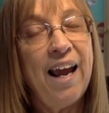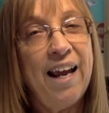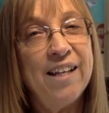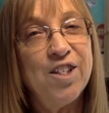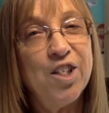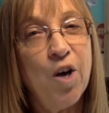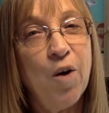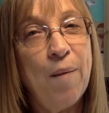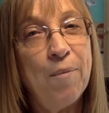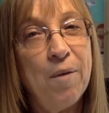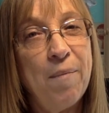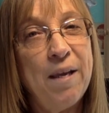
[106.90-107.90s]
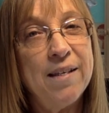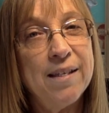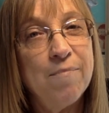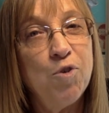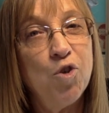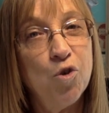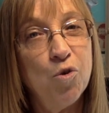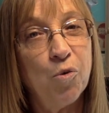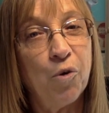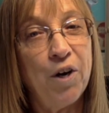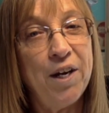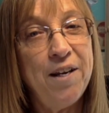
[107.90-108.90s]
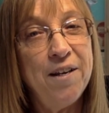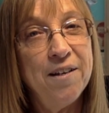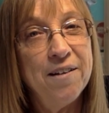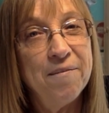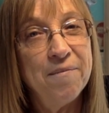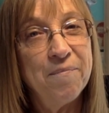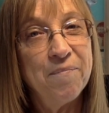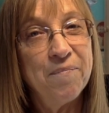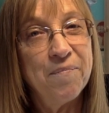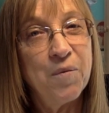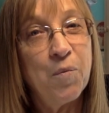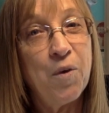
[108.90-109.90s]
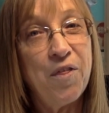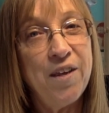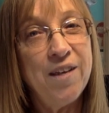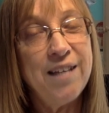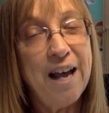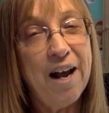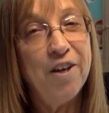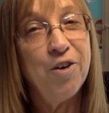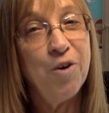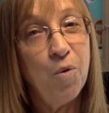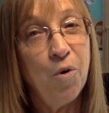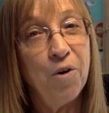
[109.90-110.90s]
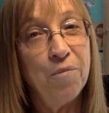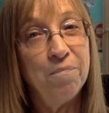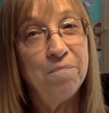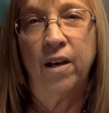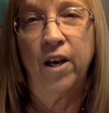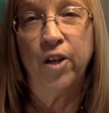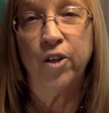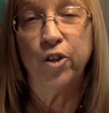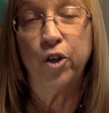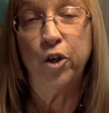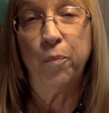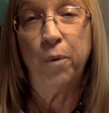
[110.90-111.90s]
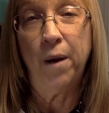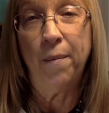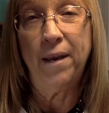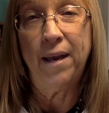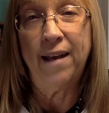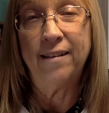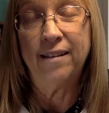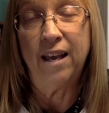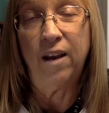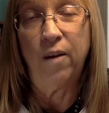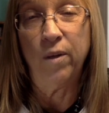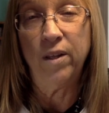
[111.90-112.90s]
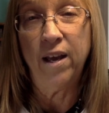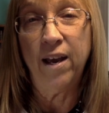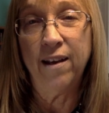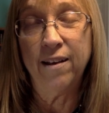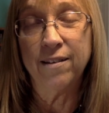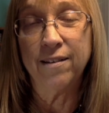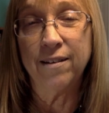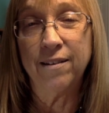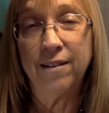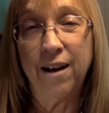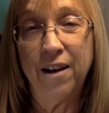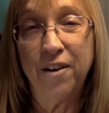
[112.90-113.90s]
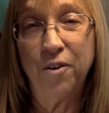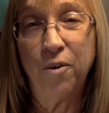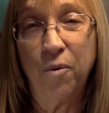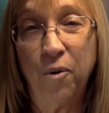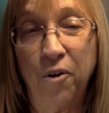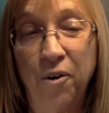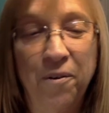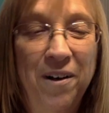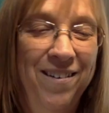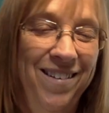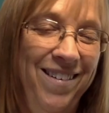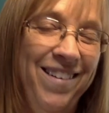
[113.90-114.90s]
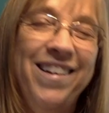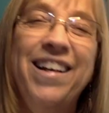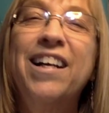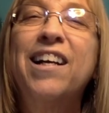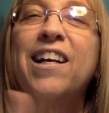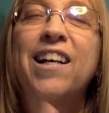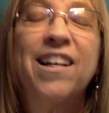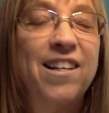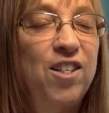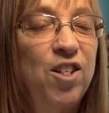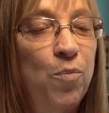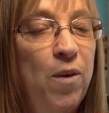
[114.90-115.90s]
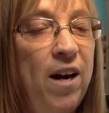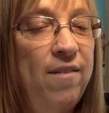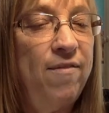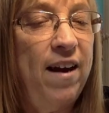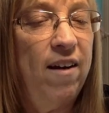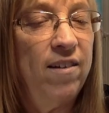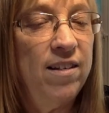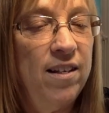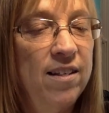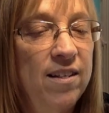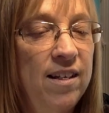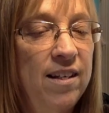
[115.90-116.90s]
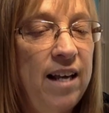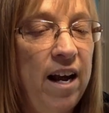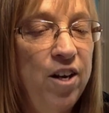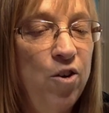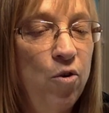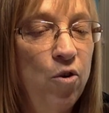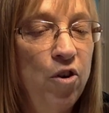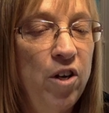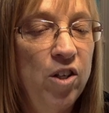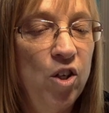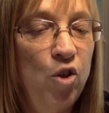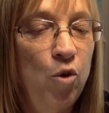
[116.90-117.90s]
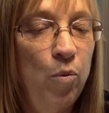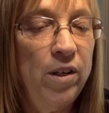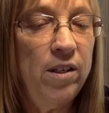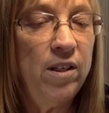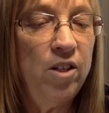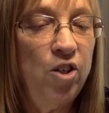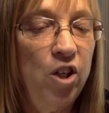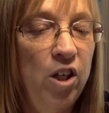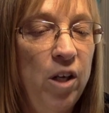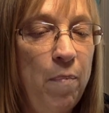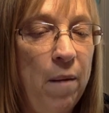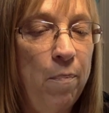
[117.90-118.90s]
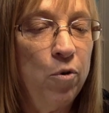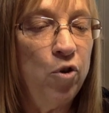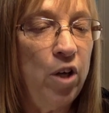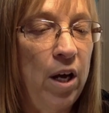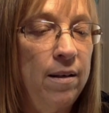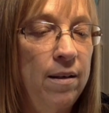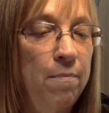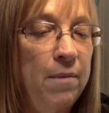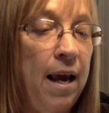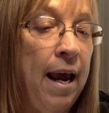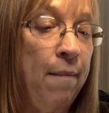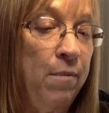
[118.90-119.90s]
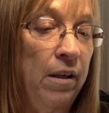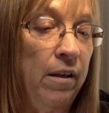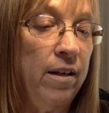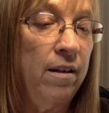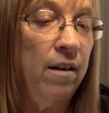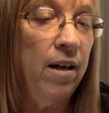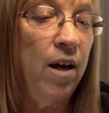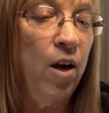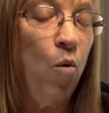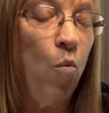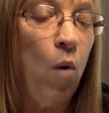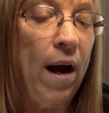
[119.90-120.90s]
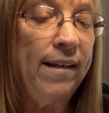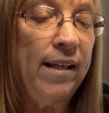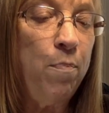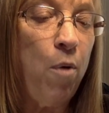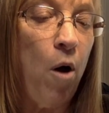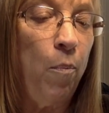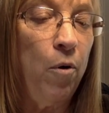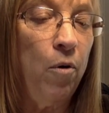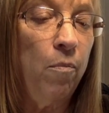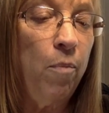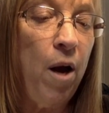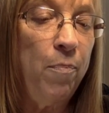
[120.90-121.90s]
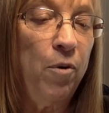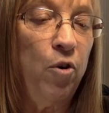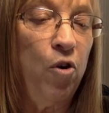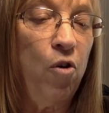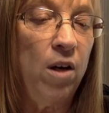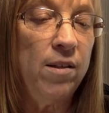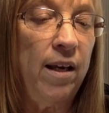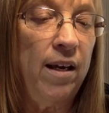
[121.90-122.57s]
And so I'm going to make some jewelry with the Italian horn. So you're probably asking, what the heck is an Italian horn? This is what I found. It says, an Italian horn is a twisted chili pepper-shaped amulet, widely popular across